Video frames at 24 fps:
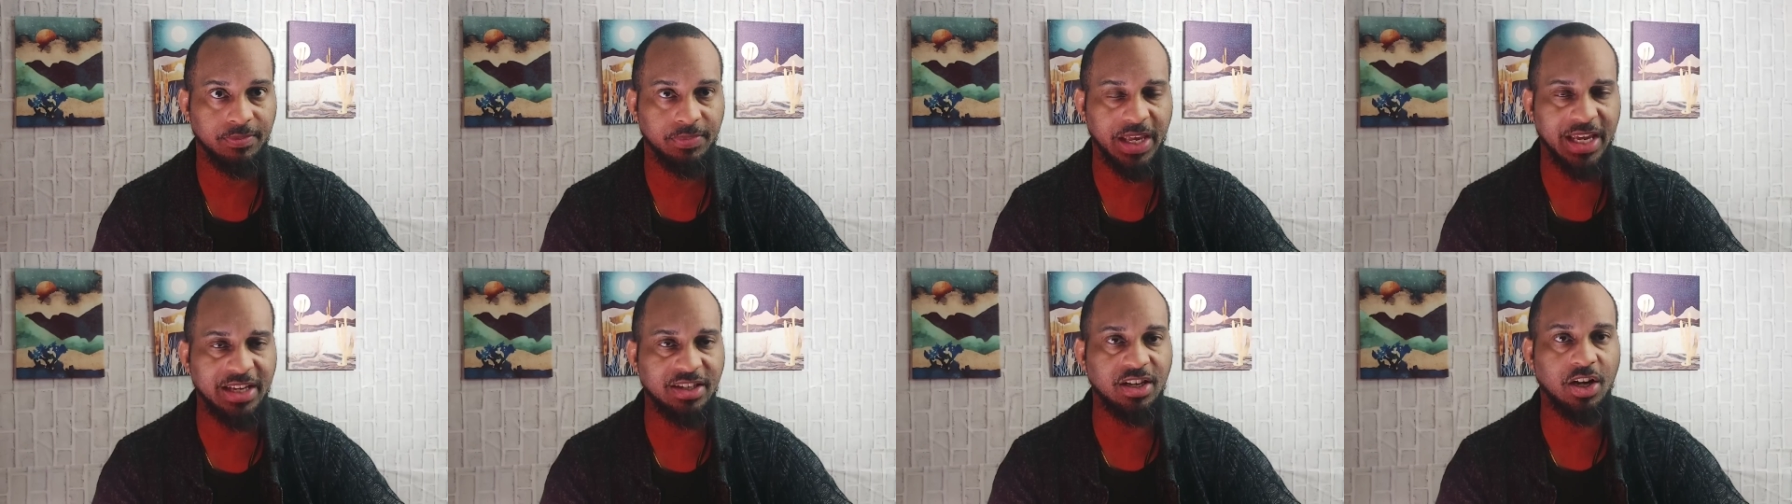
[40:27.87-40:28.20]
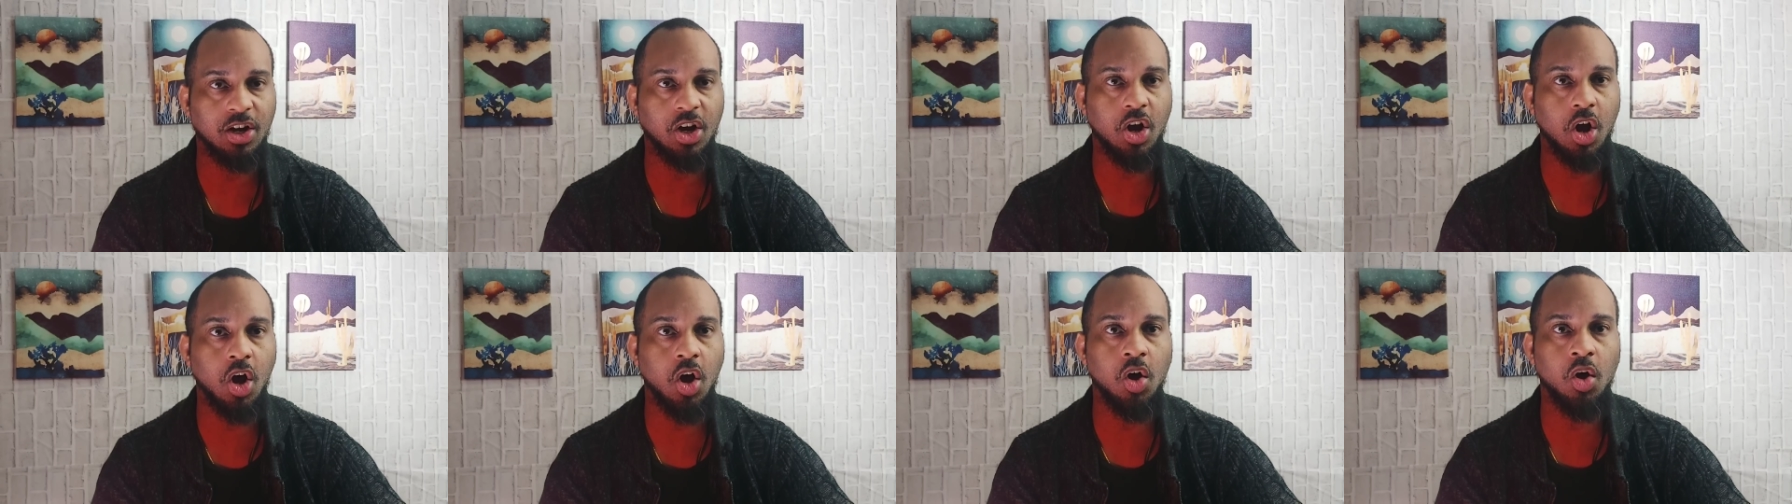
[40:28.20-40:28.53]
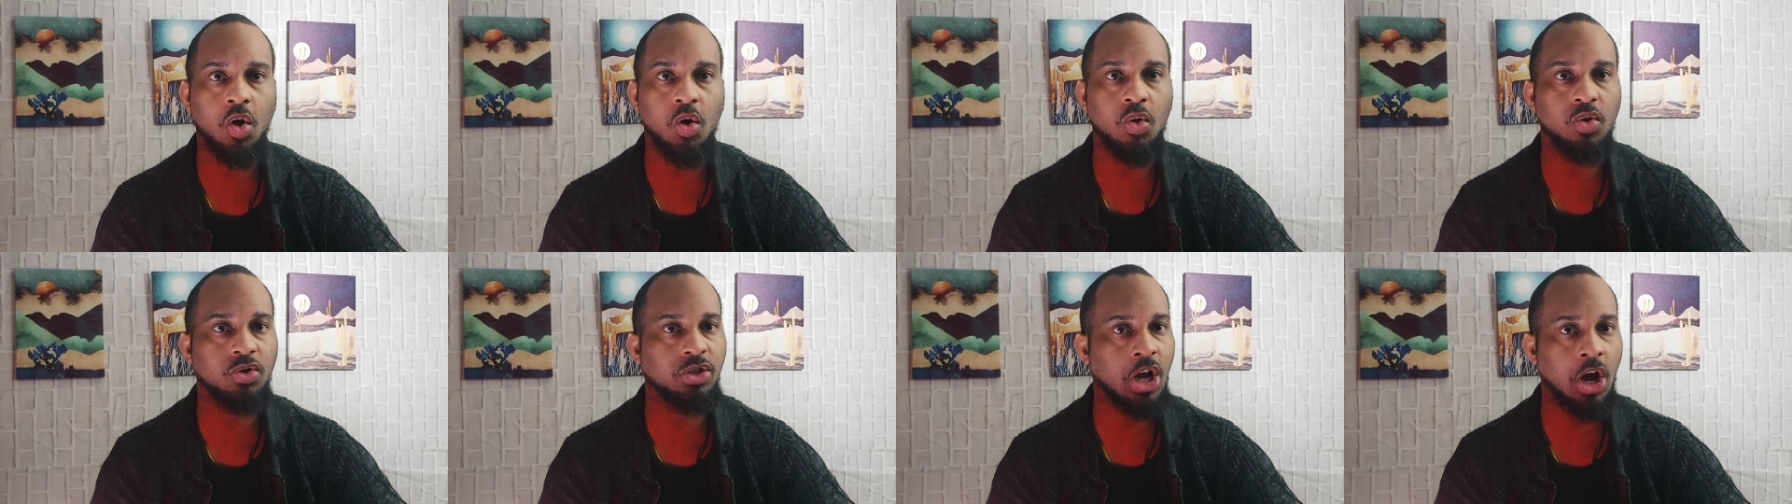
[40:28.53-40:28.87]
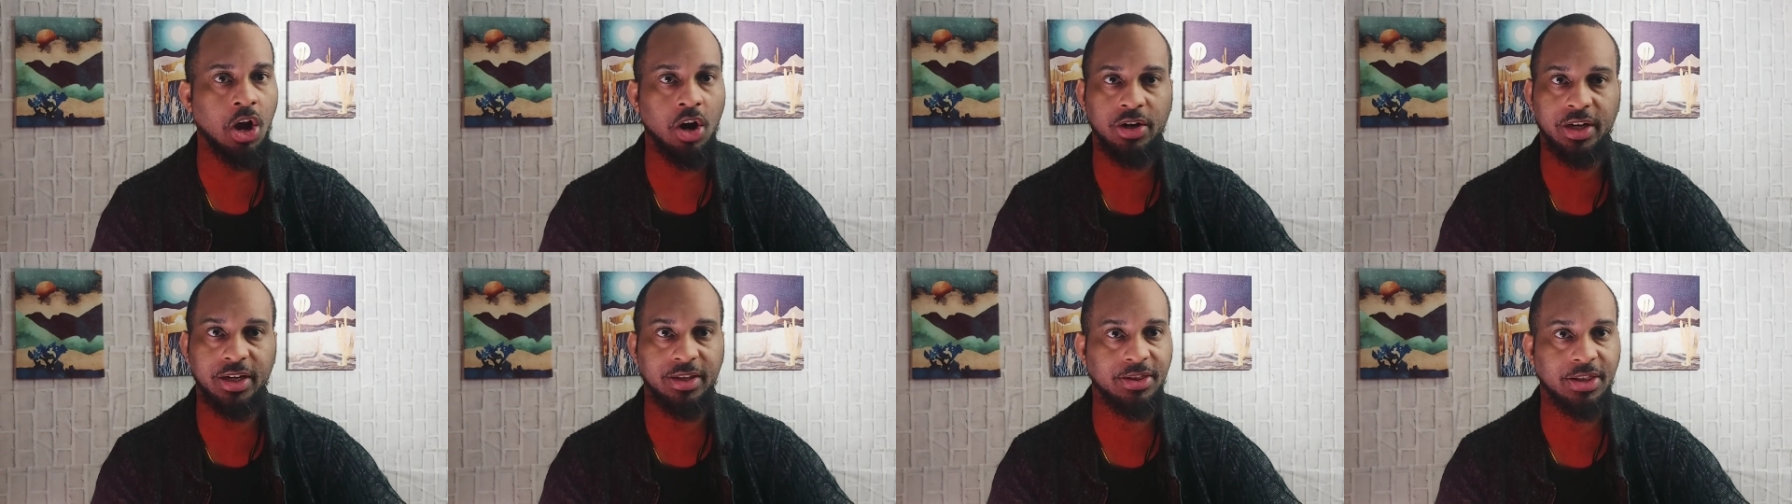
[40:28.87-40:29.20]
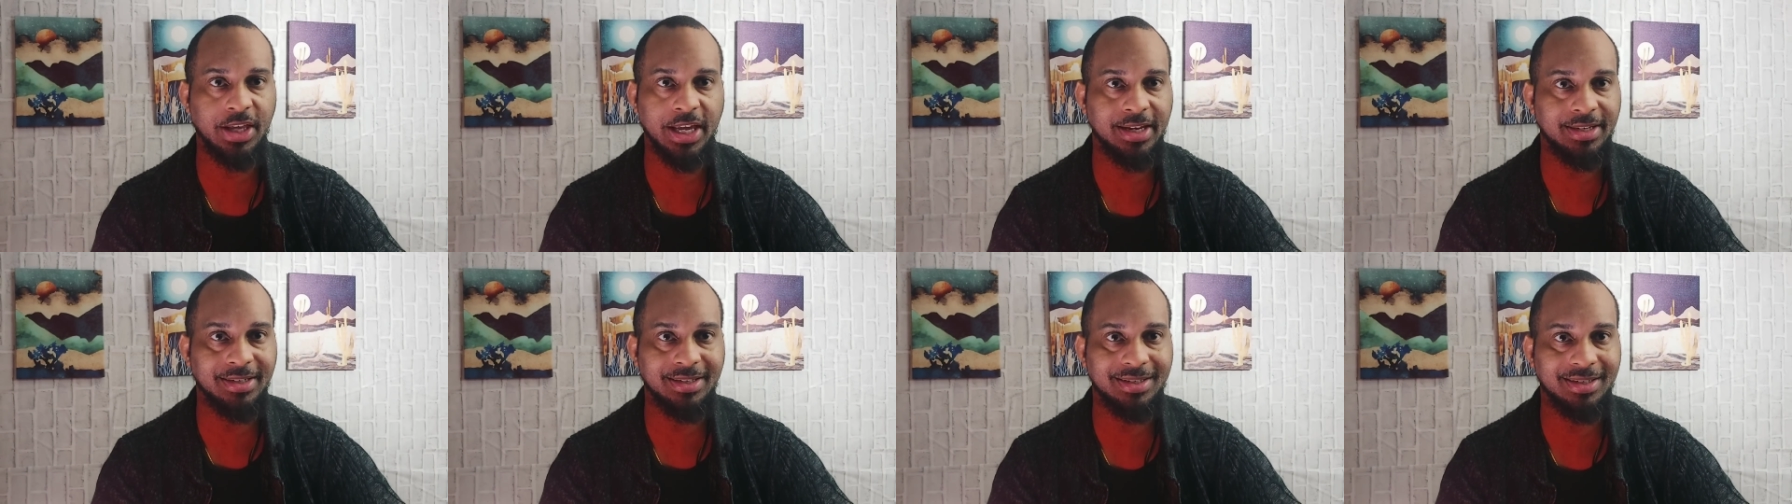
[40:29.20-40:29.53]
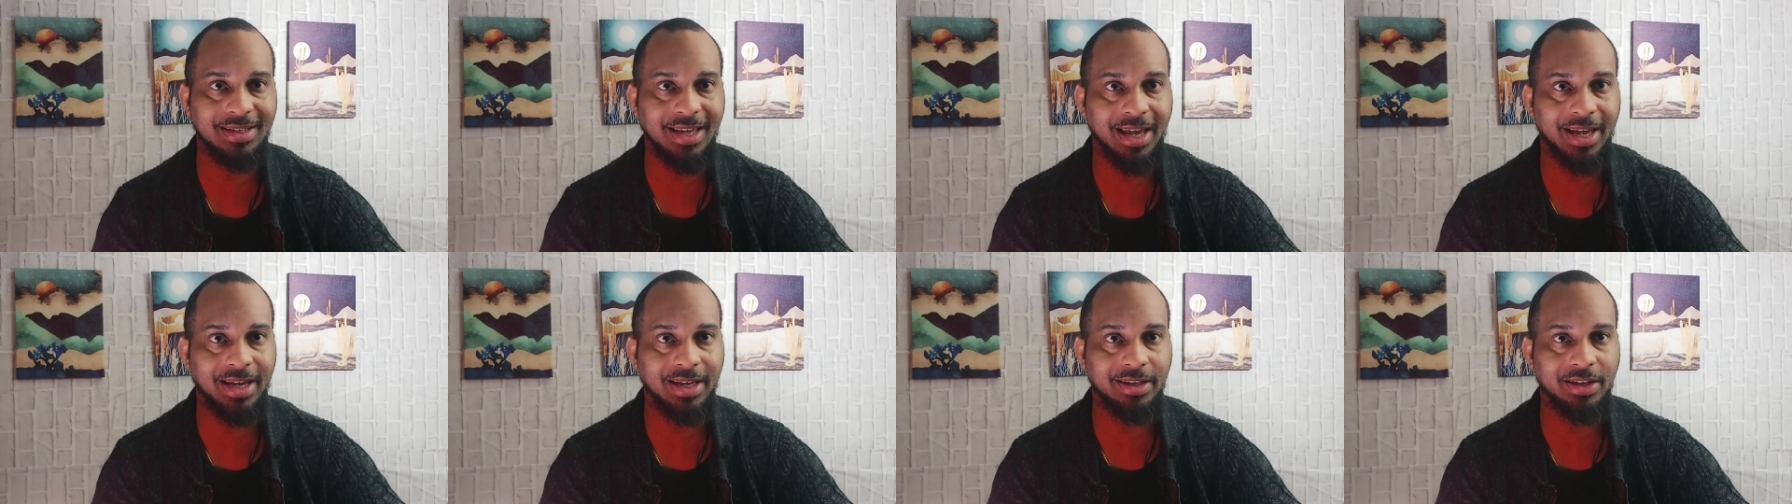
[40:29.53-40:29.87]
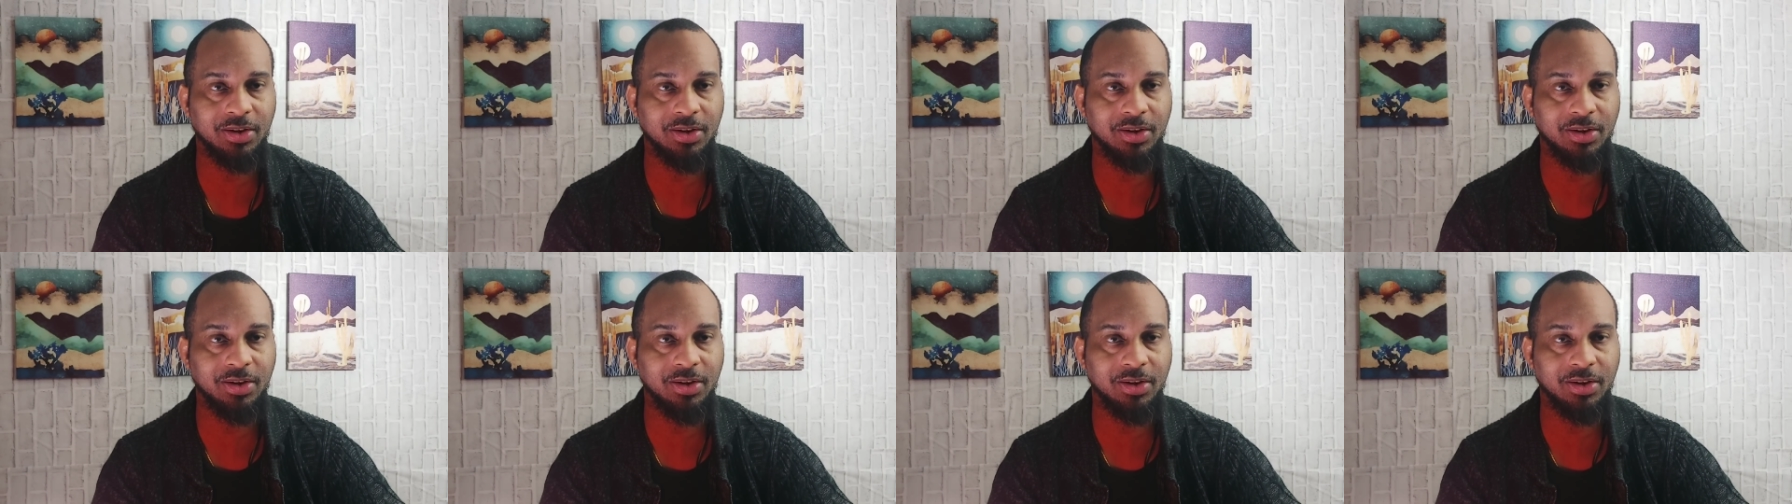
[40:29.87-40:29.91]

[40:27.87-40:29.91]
It's a cold-hearted thing to say.